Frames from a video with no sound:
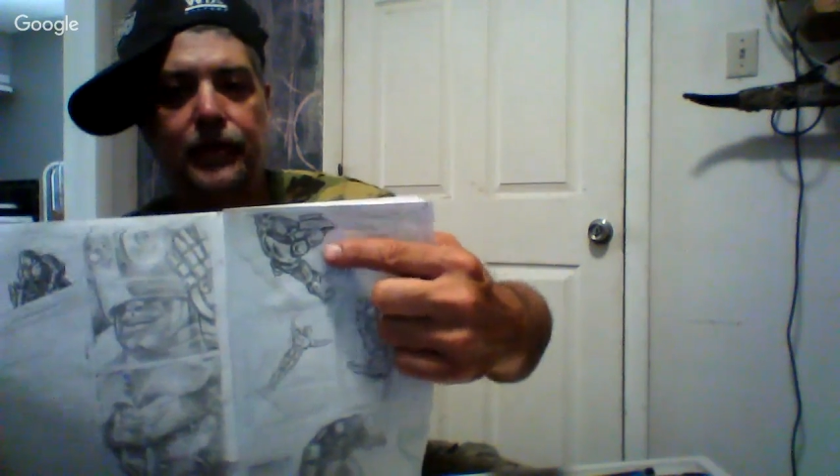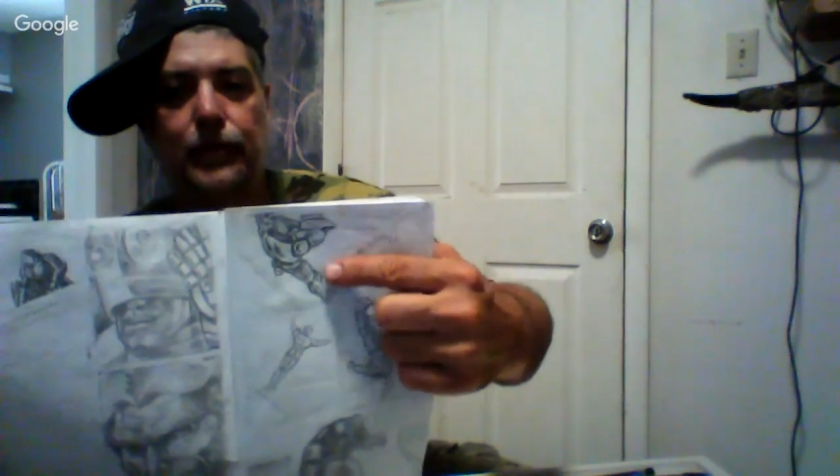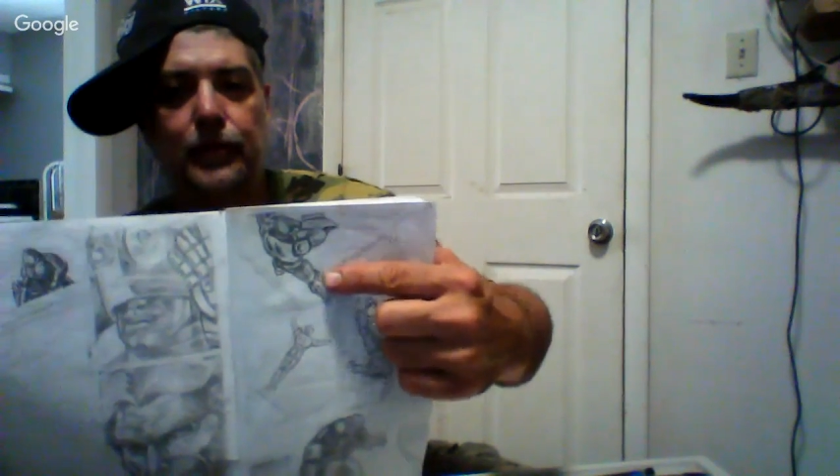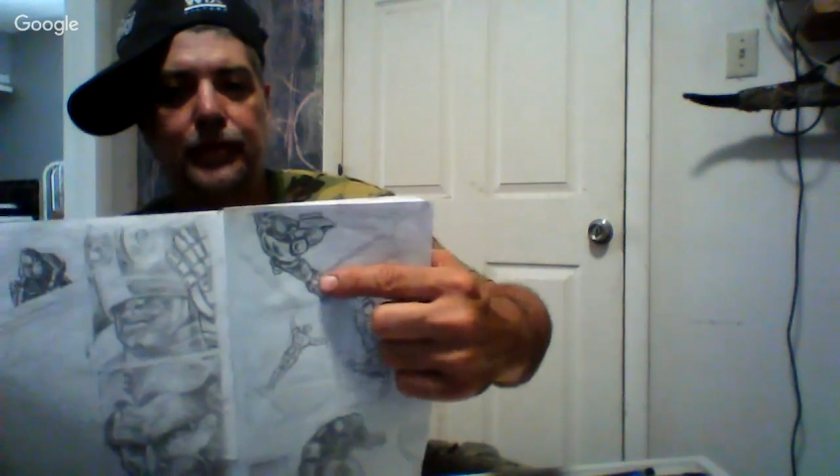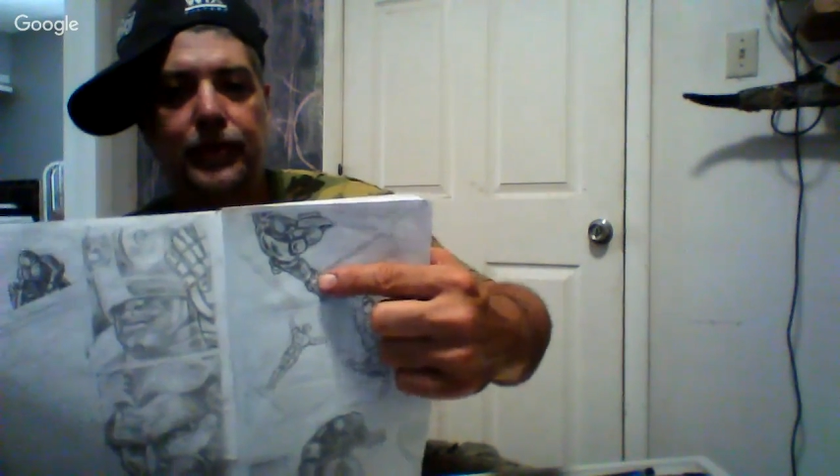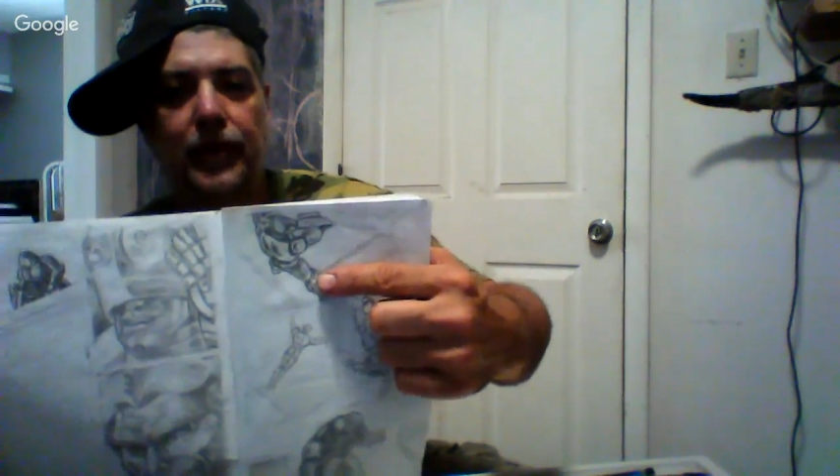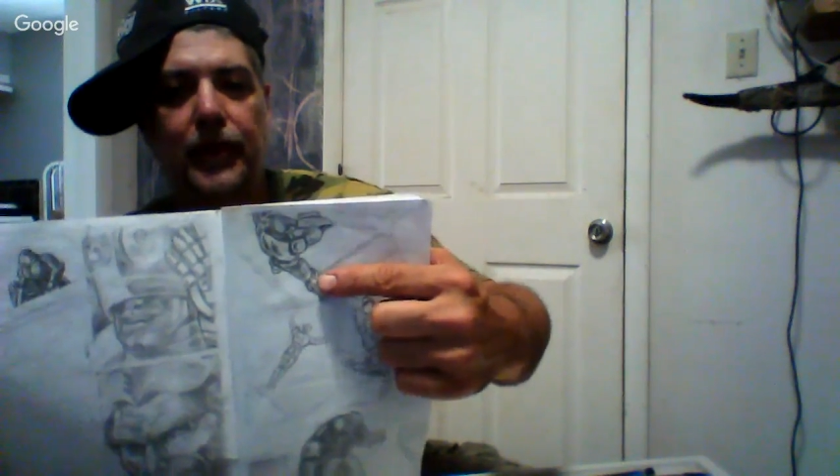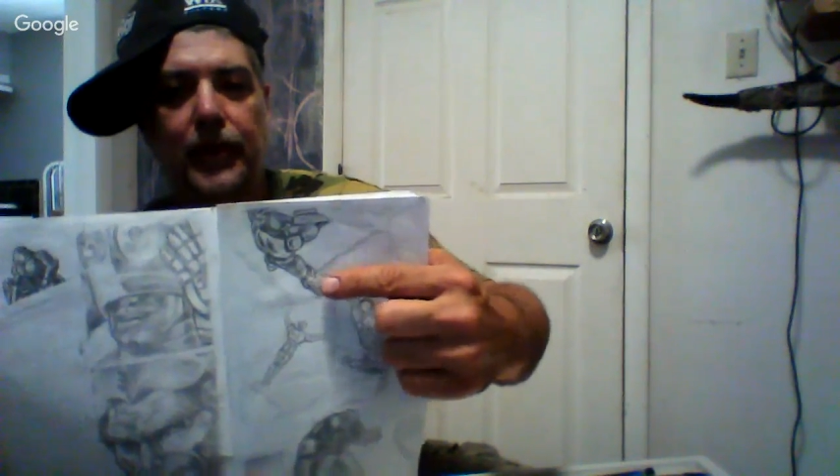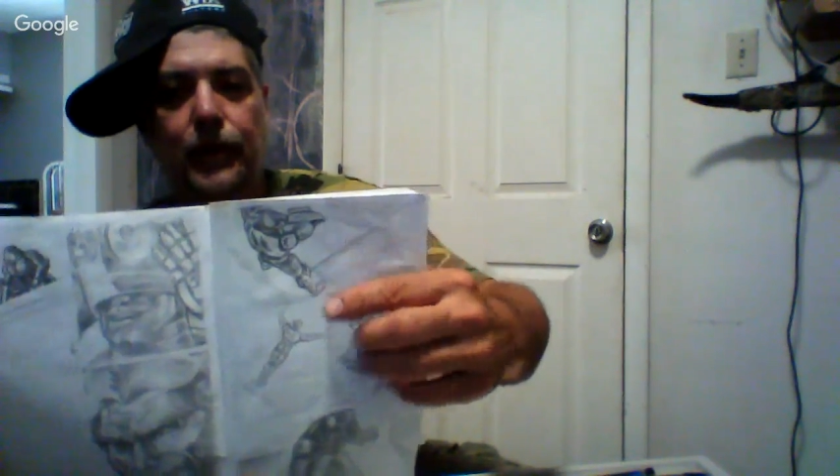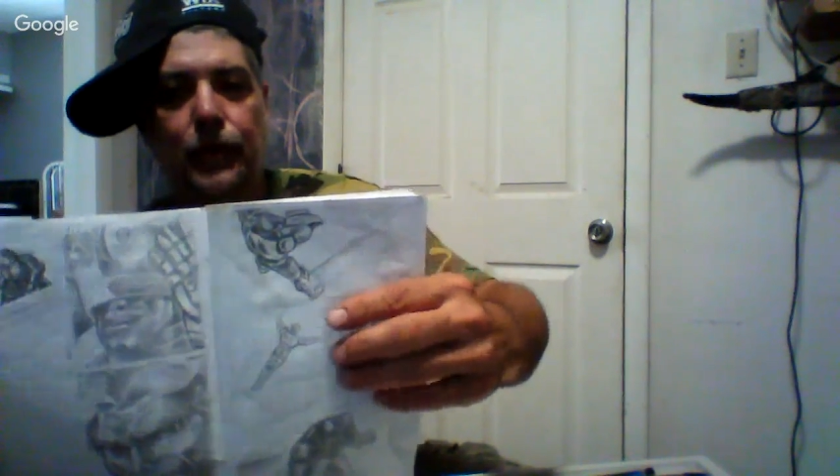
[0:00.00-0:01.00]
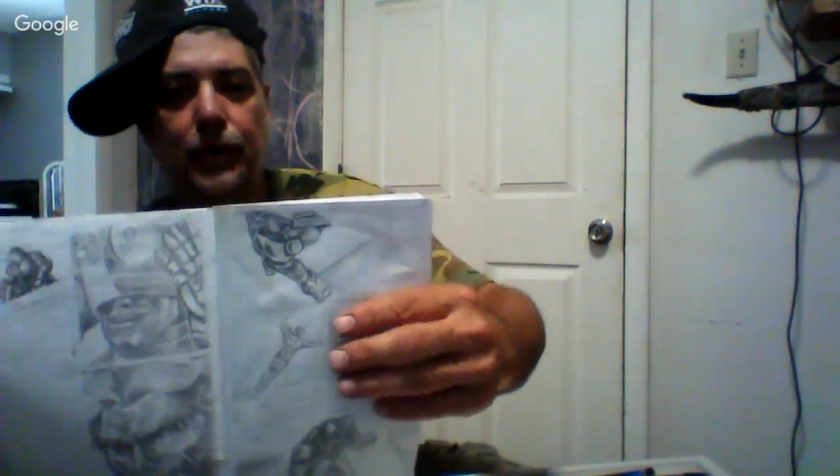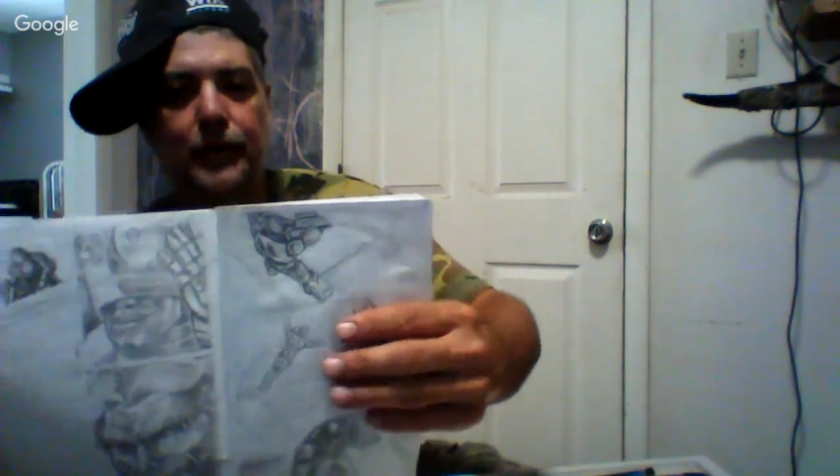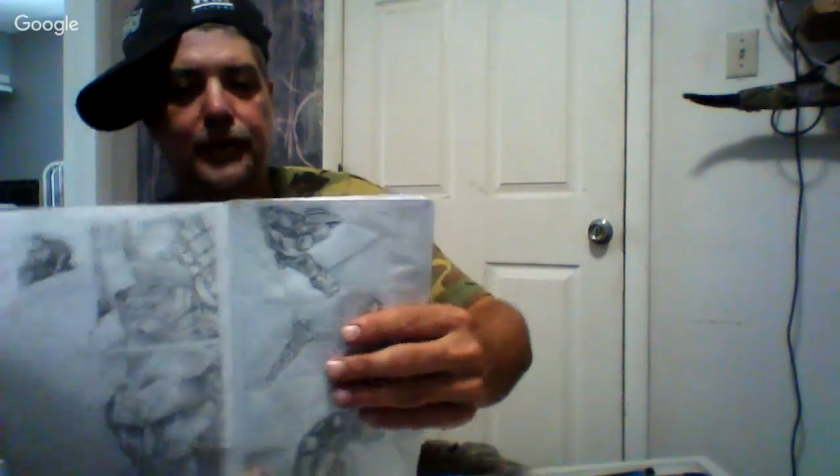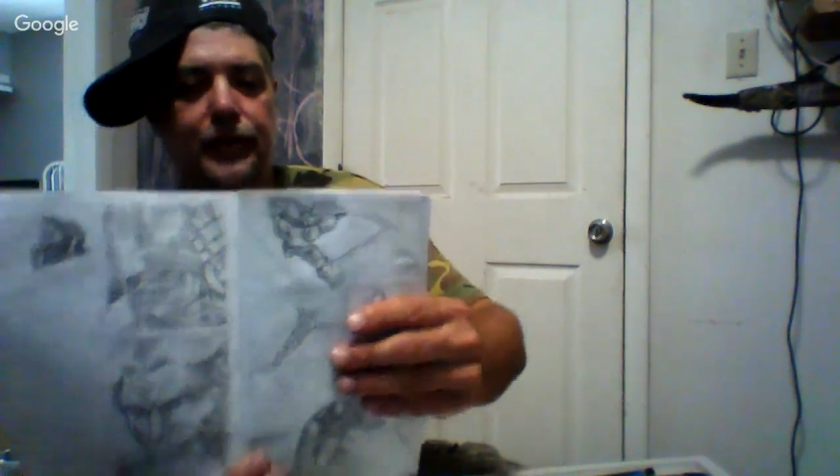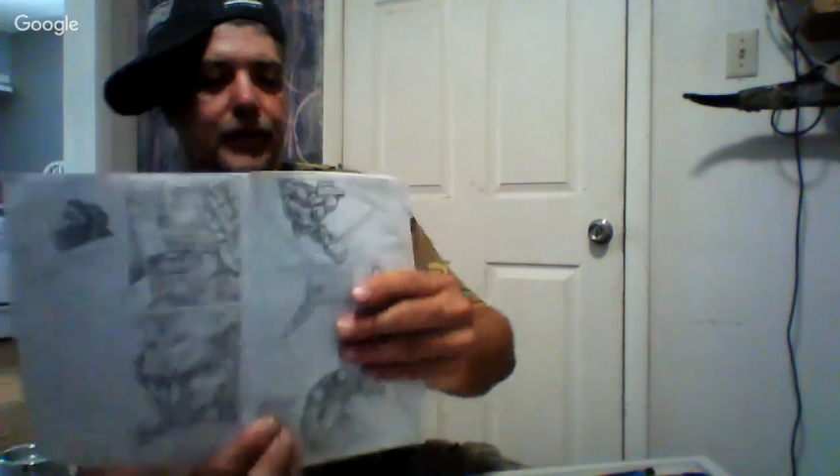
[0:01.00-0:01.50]
tubes with
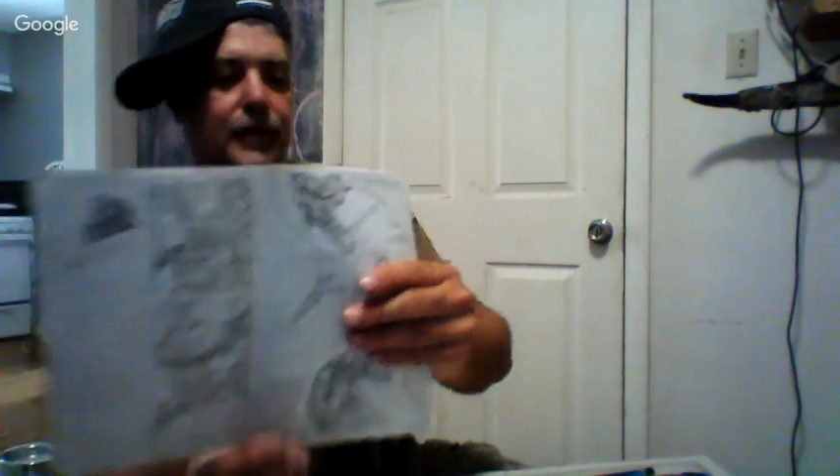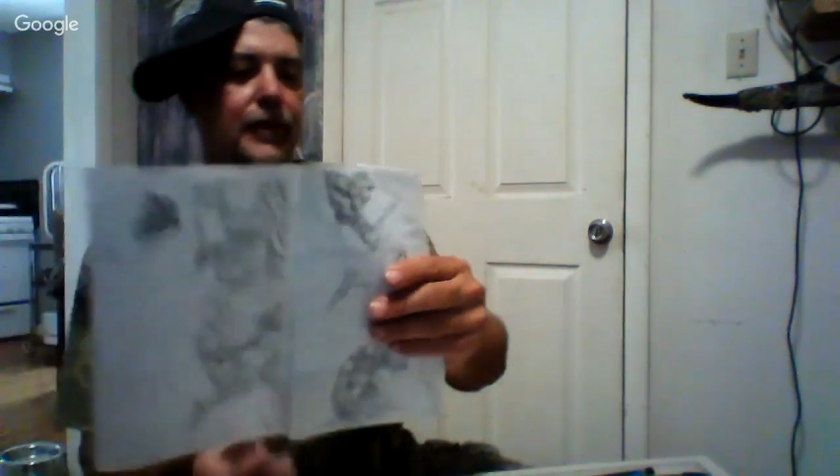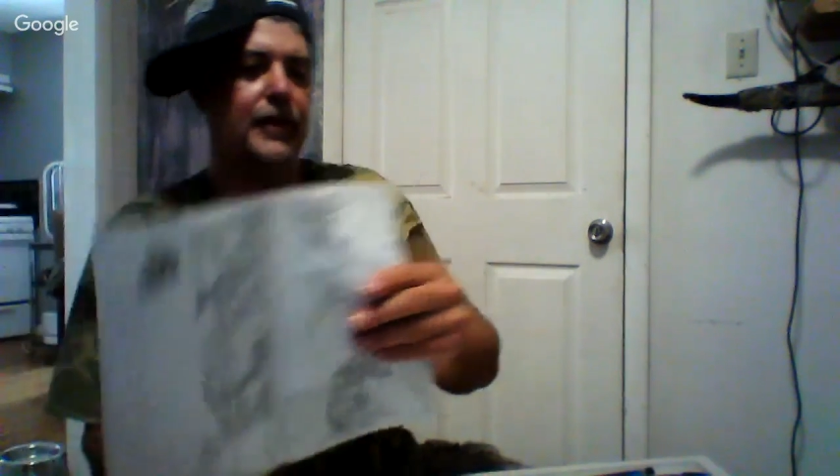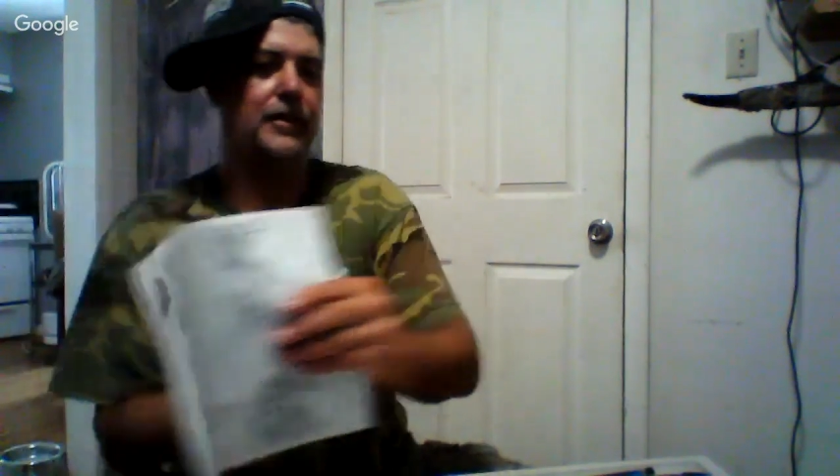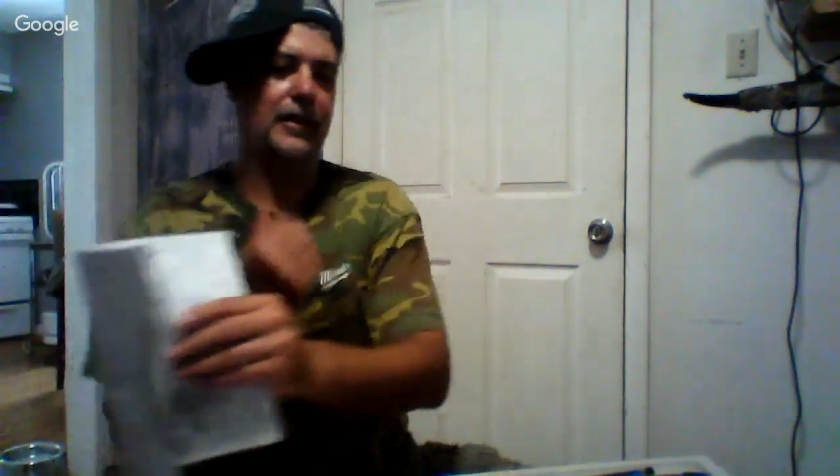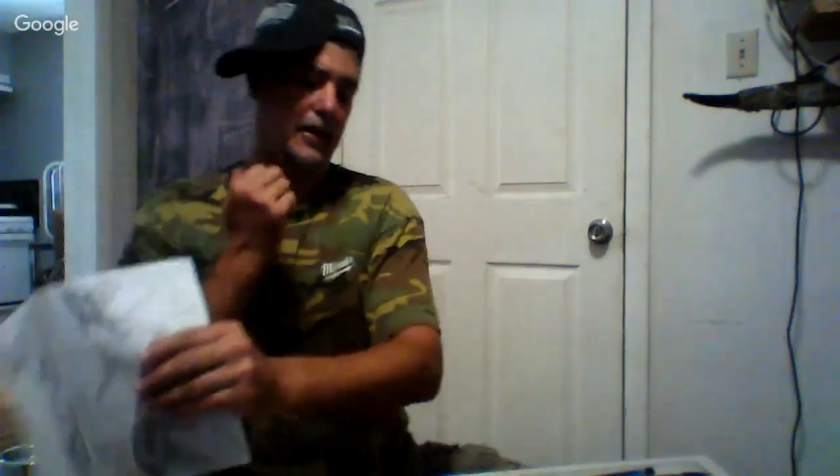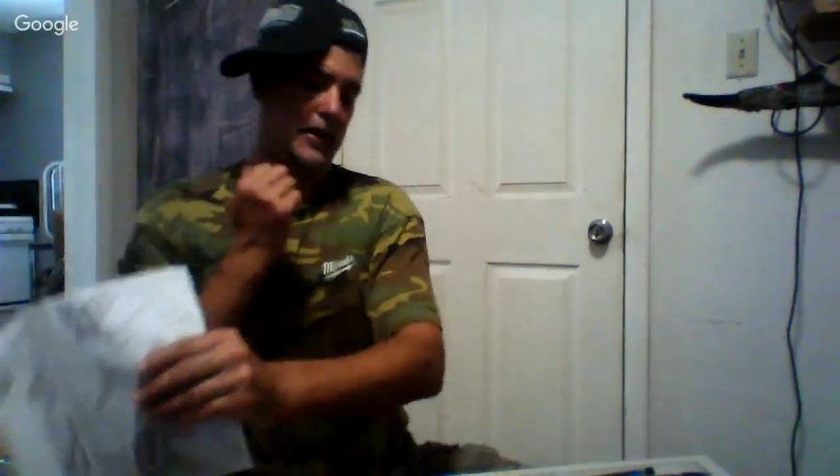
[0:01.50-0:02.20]
him. He just can like